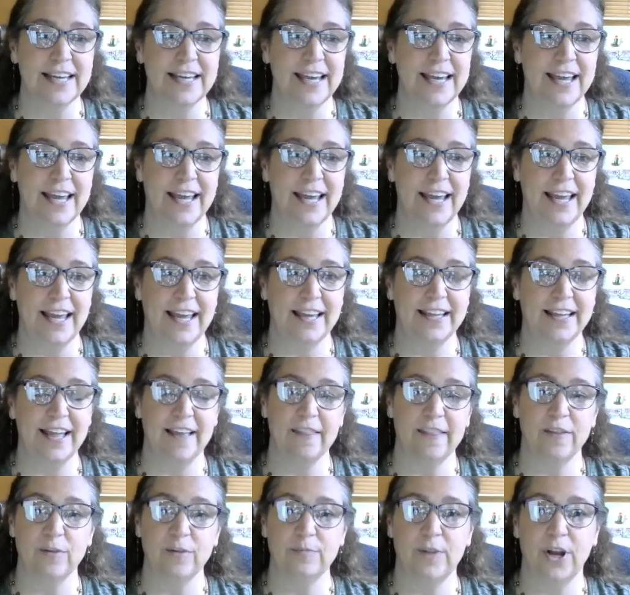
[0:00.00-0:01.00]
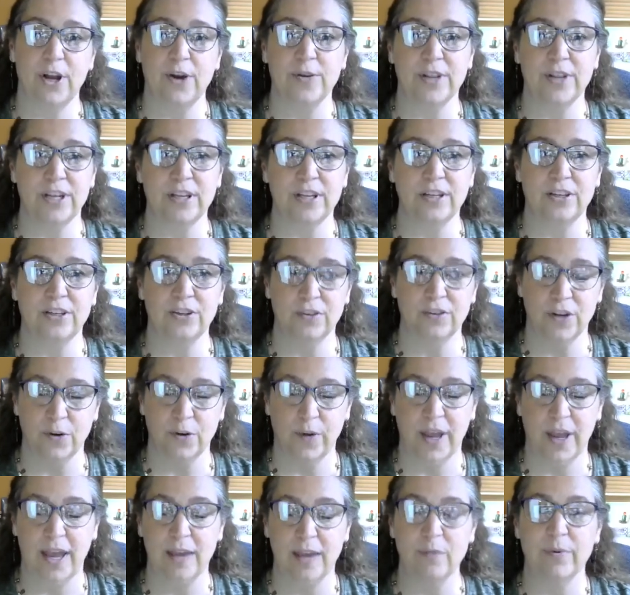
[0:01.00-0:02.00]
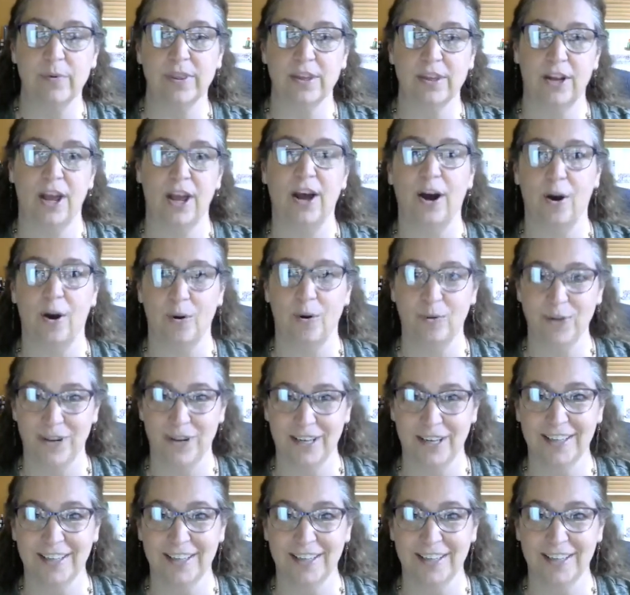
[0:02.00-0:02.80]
and let them know that you're okay with no,